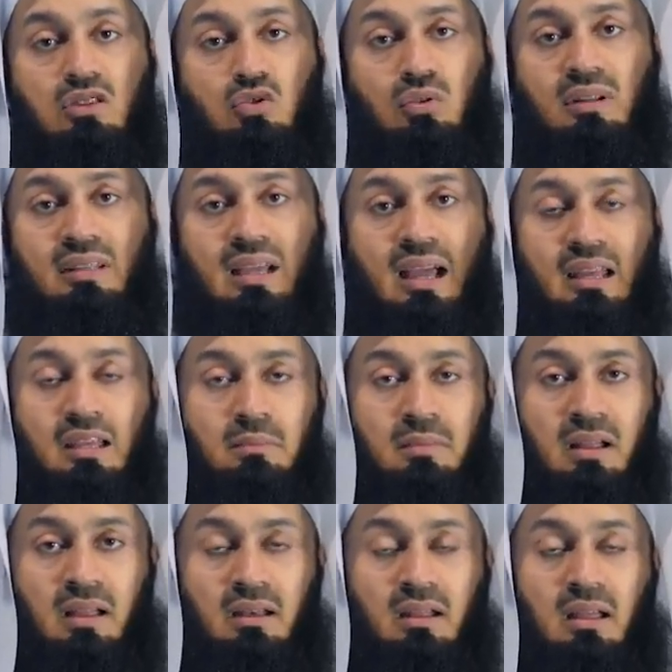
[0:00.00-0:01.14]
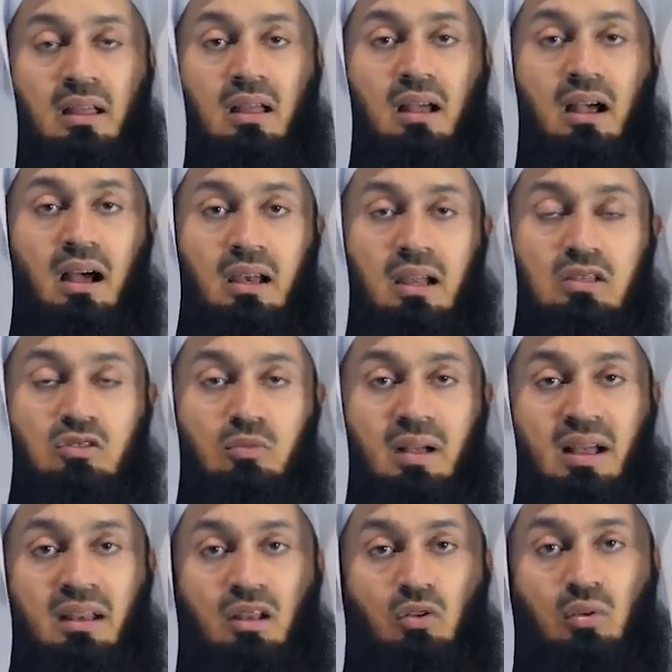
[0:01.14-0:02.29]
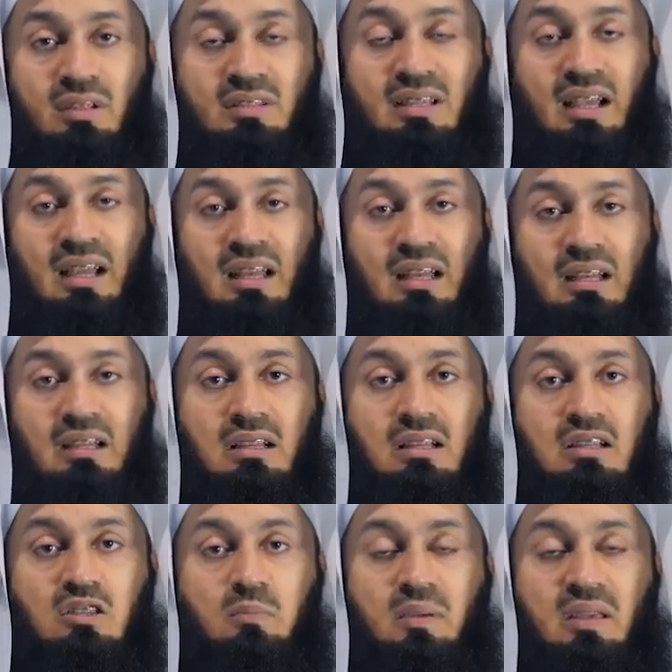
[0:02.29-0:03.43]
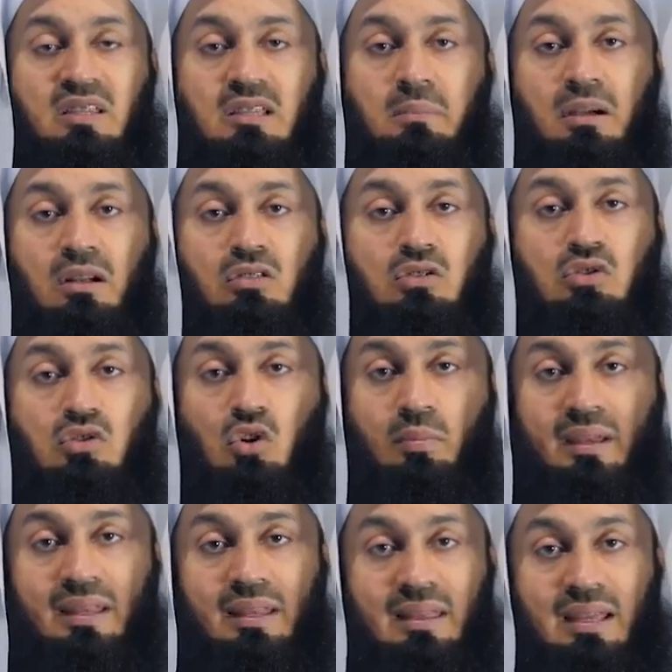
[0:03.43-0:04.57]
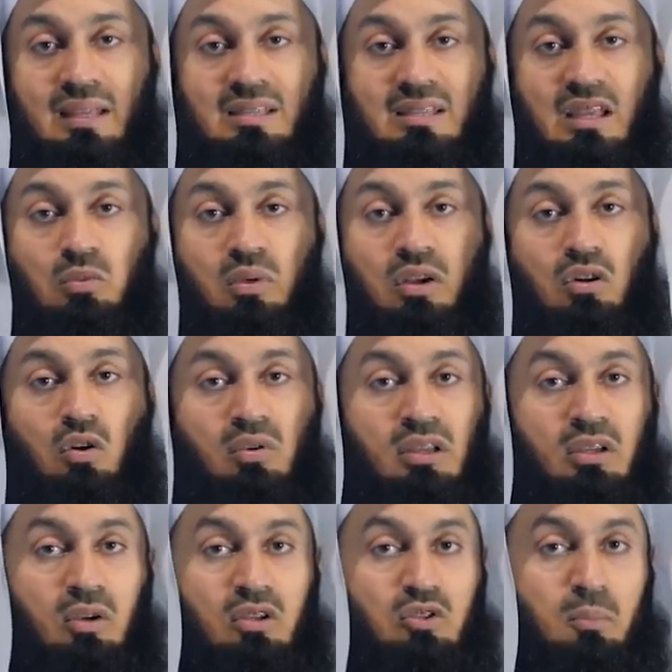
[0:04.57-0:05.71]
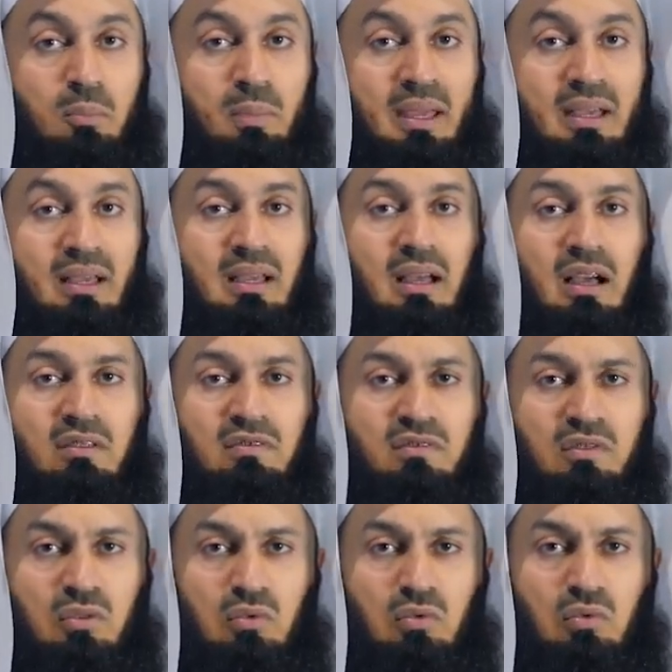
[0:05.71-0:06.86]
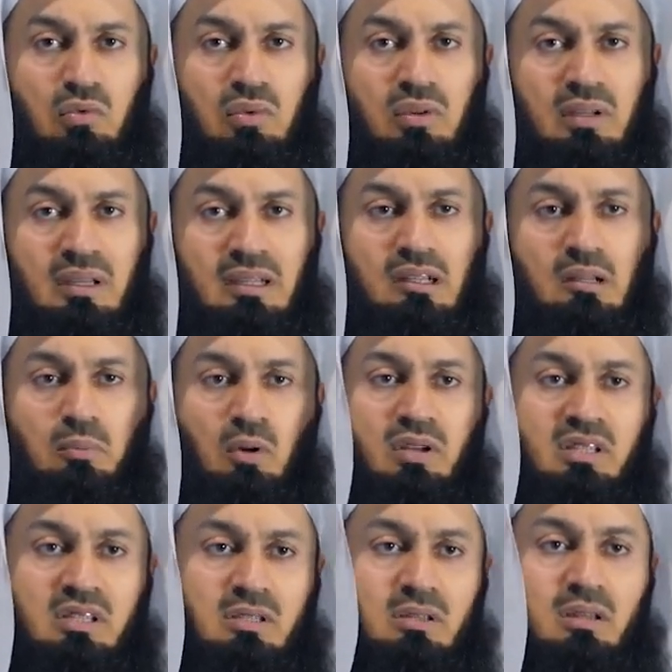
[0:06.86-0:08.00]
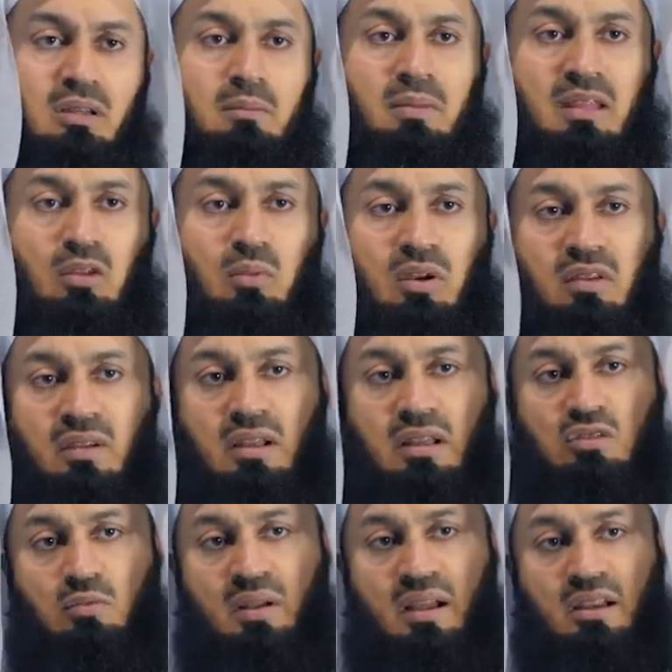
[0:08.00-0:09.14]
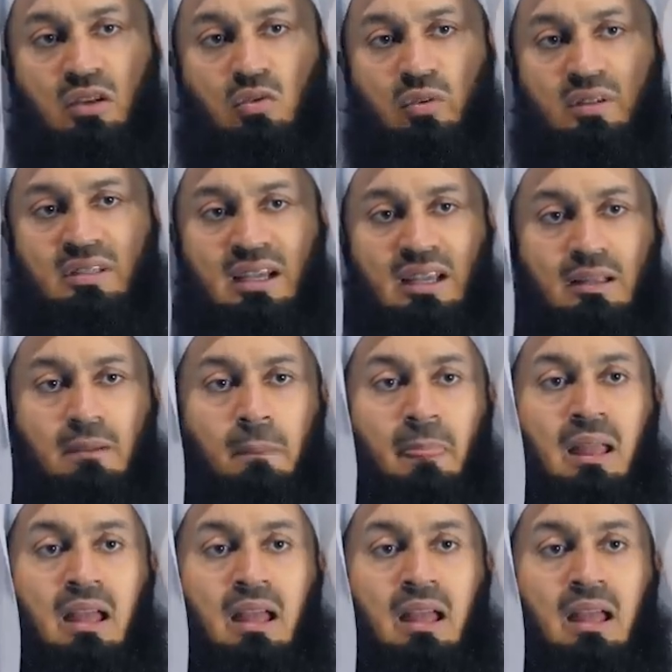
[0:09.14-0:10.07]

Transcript: Surah Ali Imran. Allah subhanahu wa ta'ala speaks about so many things, and we're only going to pick a few little points by the will of Allah subhanahu wa ta'ala.